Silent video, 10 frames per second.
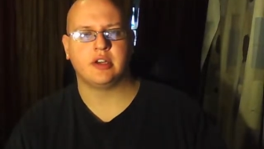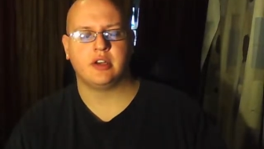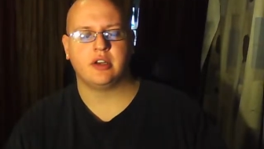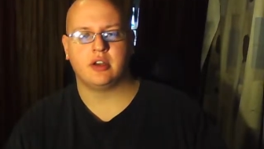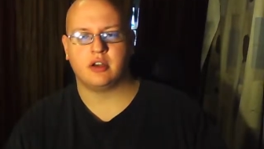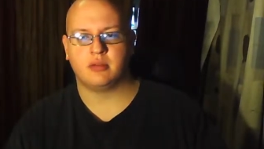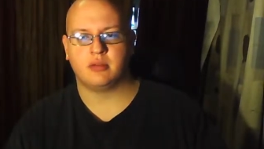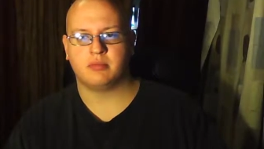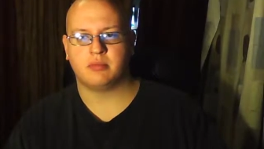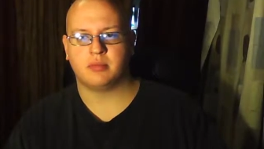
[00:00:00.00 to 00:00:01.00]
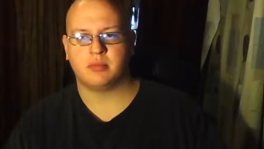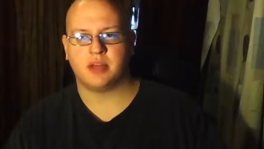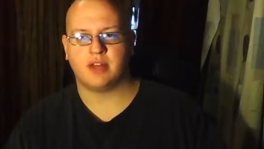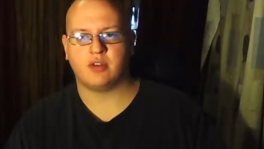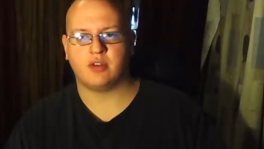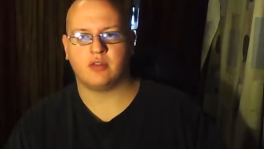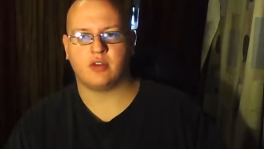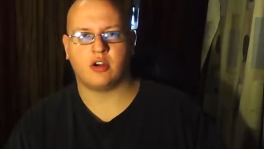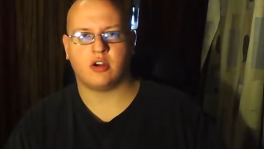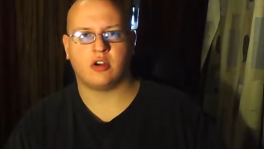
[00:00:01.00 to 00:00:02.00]
Kind of a
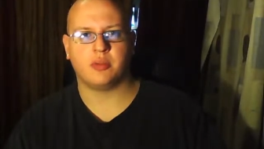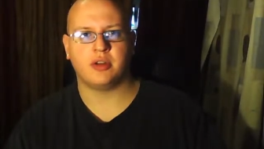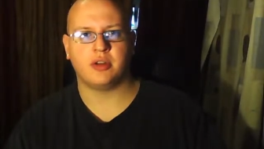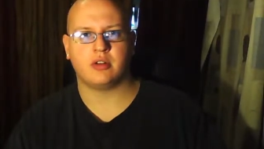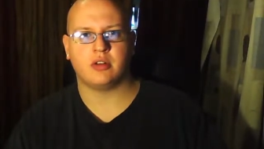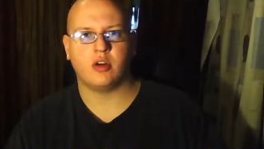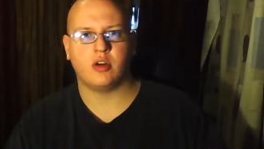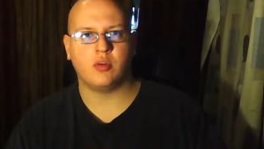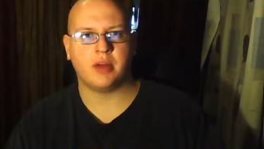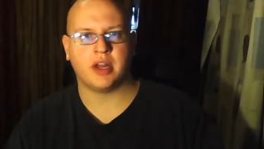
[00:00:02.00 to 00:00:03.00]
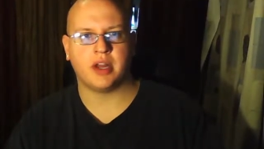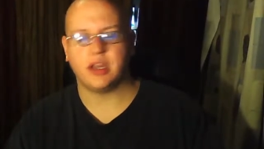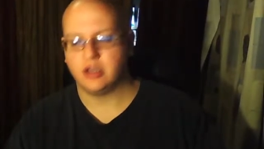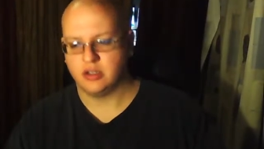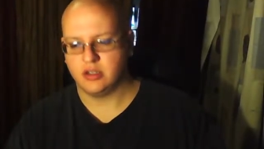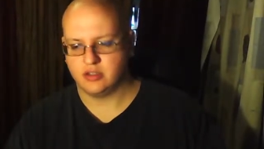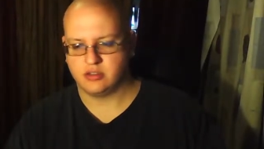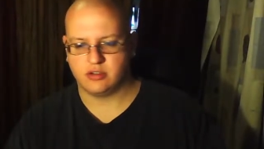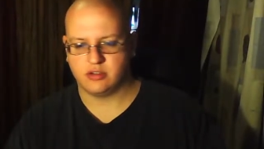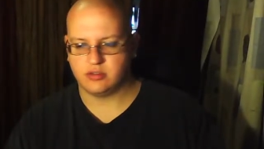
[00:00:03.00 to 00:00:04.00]
hermit and a homebody,
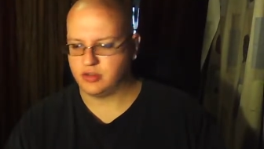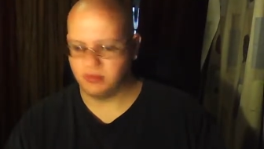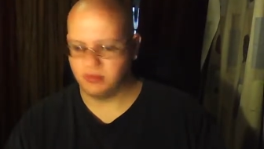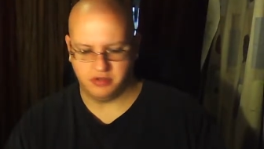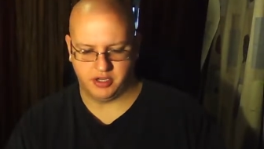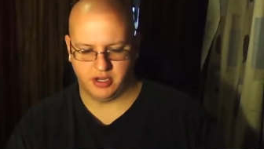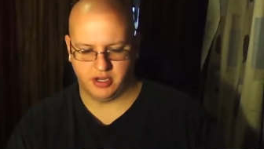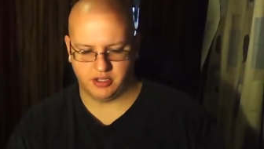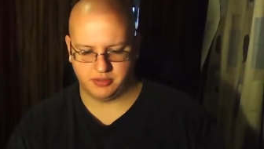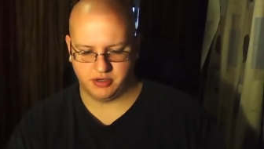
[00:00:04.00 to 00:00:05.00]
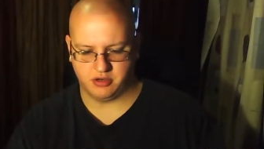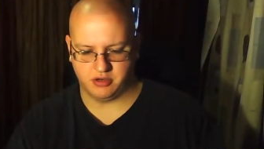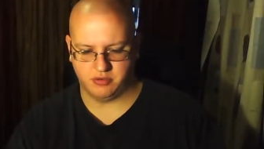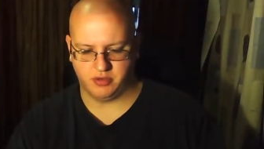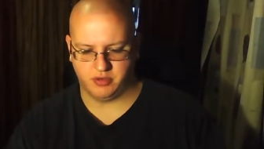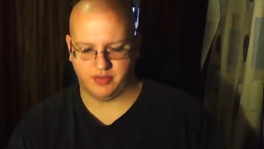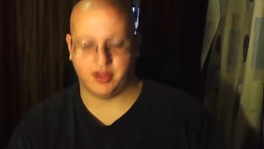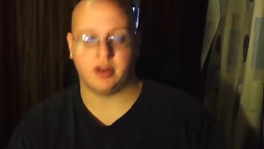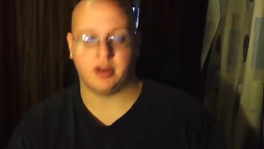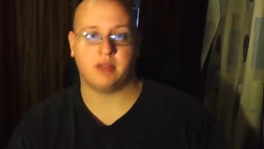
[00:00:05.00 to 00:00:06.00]
so it really kind of hits me hard when I've
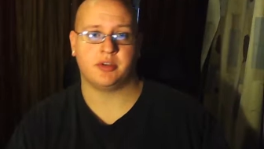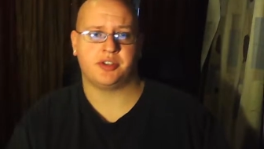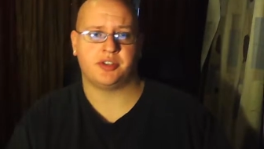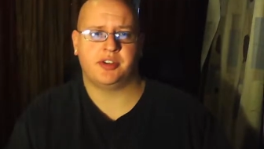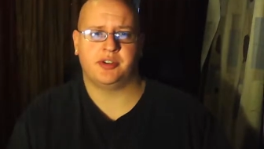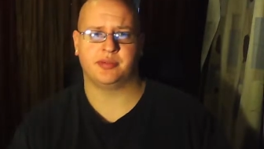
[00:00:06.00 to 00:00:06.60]
got not much to do.